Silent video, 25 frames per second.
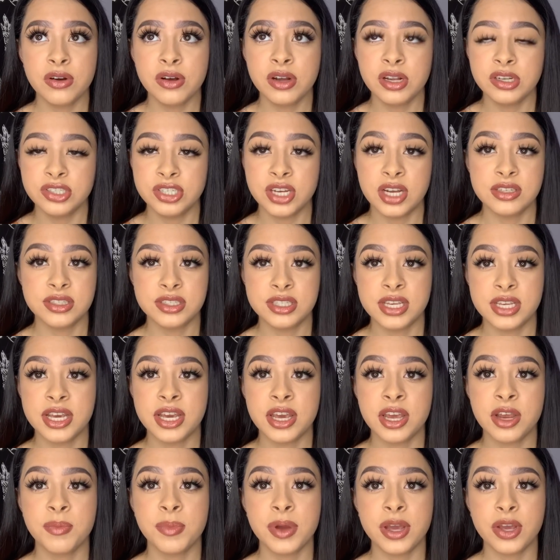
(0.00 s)
because she has to take
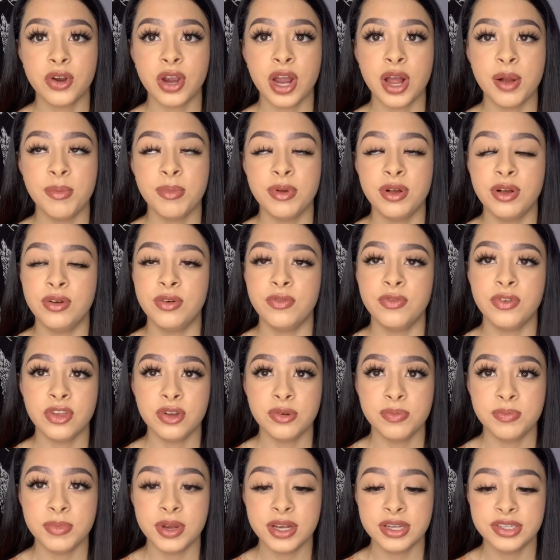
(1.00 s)
care of my grandma over there
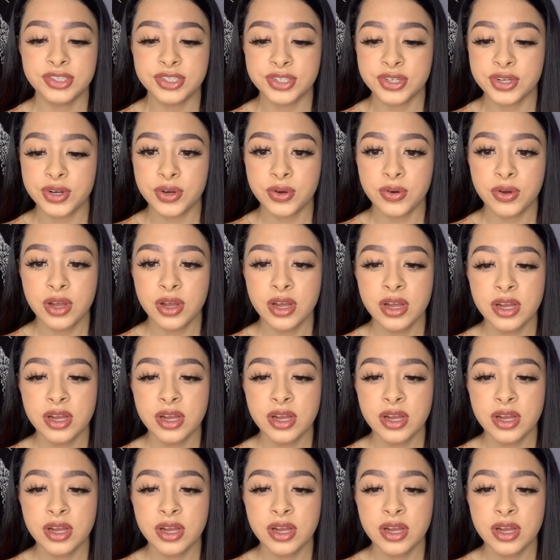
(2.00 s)
in Mexico.